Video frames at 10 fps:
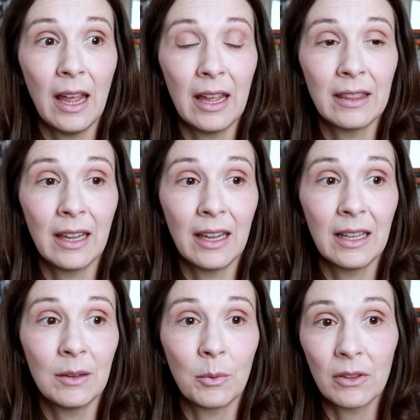And
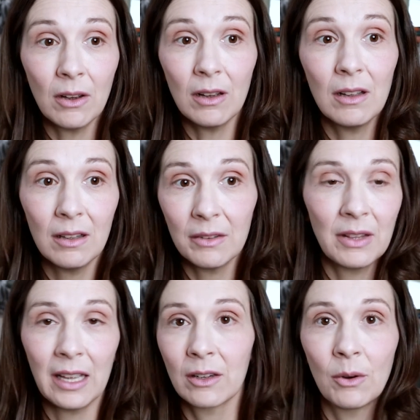then with all of
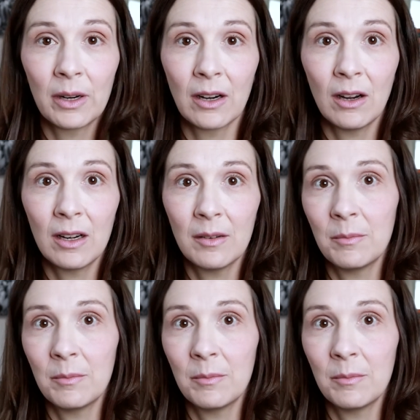that going on,